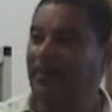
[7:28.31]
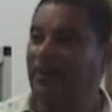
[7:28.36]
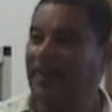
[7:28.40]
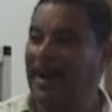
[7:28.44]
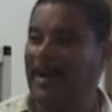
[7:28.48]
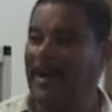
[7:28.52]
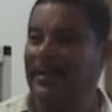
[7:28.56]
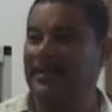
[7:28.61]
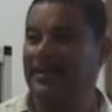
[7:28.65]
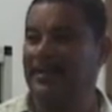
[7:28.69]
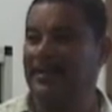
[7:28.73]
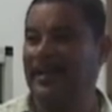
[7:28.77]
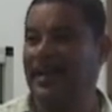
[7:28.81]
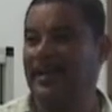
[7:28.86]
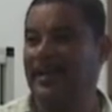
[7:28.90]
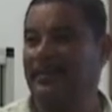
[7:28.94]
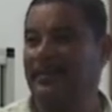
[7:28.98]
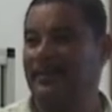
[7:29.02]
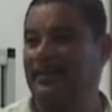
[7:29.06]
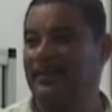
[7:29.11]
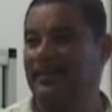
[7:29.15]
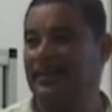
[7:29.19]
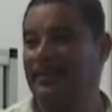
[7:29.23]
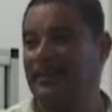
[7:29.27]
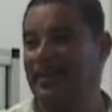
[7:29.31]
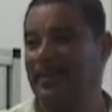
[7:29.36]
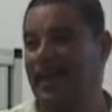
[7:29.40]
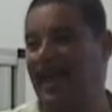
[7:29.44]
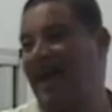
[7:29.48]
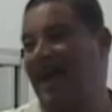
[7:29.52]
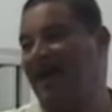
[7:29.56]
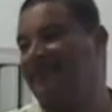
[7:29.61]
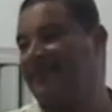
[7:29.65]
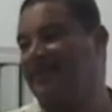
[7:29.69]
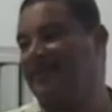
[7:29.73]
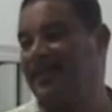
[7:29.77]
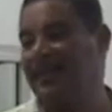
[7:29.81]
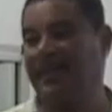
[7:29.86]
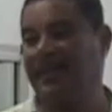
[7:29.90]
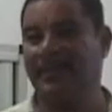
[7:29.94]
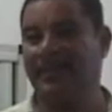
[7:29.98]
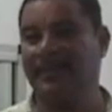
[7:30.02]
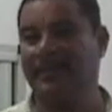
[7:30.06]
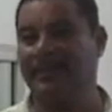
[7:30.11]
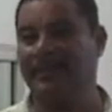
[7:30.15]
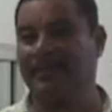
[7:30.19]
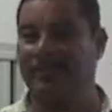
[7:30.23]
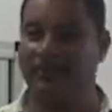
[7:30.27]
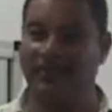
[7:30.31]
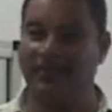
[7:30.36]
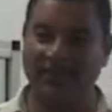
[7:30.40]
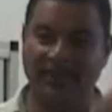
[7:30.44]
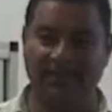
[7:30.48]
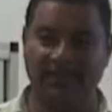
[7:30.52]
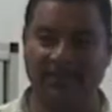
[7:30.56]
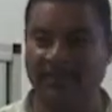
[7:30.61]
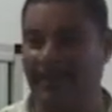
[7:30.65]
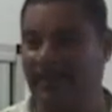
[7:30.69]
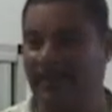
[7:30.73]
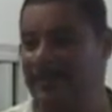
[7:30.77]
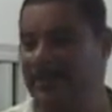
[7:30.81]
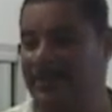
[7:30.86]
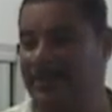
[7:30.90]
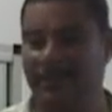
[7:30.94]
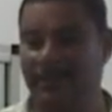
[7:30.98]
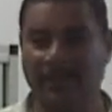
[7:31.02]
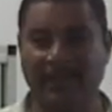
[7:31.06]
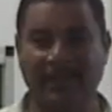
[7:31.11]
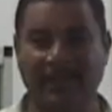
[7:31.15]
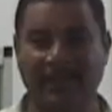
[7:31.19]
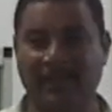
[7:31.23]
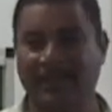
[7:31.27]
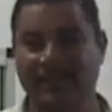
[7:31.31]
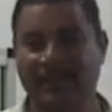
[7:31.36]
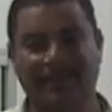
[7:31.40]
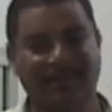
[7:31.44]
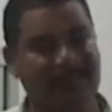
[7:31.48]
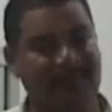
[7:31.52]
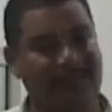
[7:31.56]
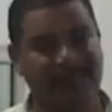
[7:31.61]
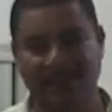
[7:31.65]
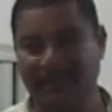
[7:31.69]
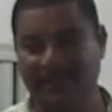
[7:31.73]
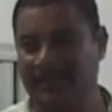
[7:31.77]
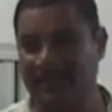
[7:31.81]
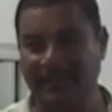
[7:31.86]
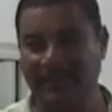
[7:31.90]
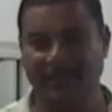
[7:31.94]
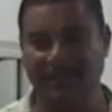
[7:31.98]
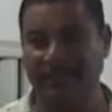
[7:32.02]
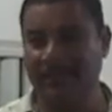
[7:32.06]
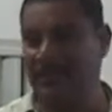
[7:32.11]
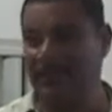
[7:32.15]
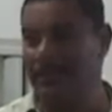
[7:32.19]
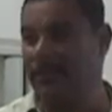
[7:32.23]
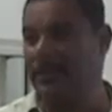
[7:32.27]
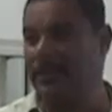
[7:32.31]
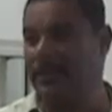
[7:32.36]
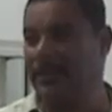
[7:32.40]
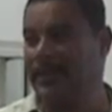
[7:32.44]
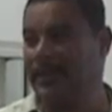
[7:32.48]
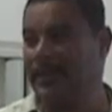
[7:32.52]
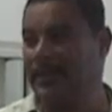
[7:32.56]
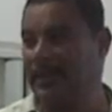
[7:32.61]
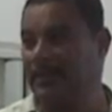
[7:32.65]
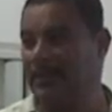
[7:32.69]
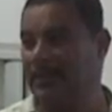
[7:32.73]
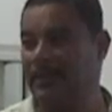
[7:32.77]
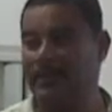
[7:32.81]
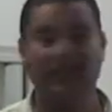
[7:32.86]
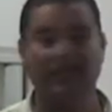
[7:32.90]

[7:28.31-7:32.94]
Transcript: to go back to that after the English told them about this 20 acres because it just wasn't good enough.